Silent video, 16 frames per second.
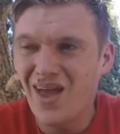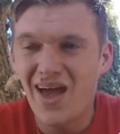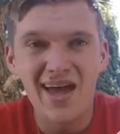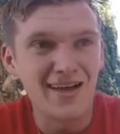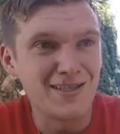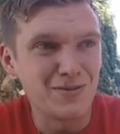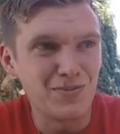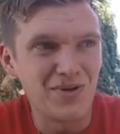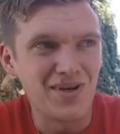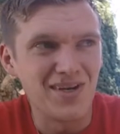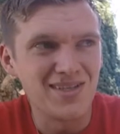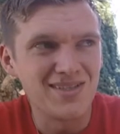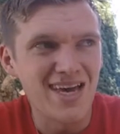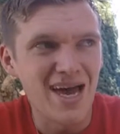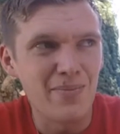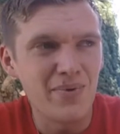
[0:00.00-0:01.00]
I
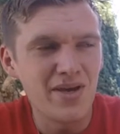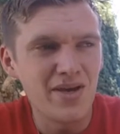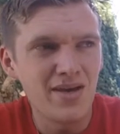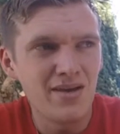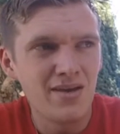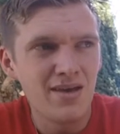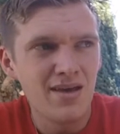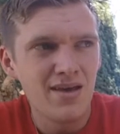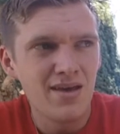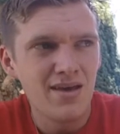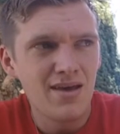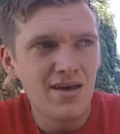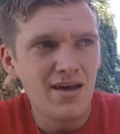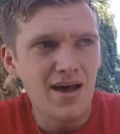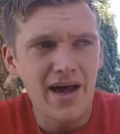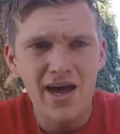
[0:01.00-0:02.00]
experience happy.
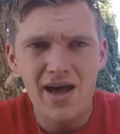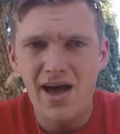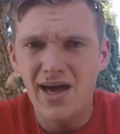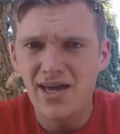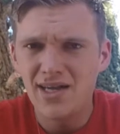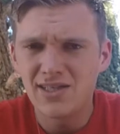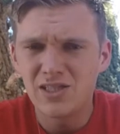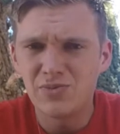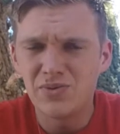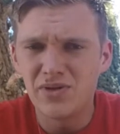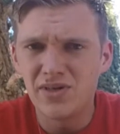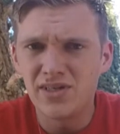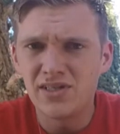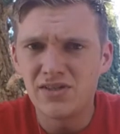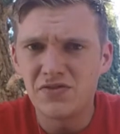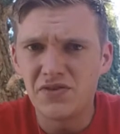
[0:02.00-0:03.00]
I
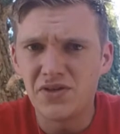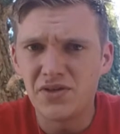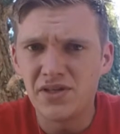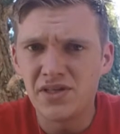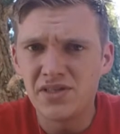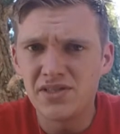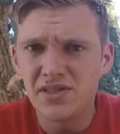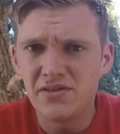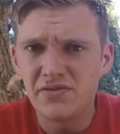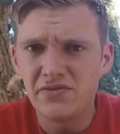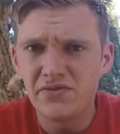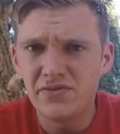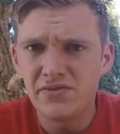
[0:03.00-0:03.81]
experience feelings of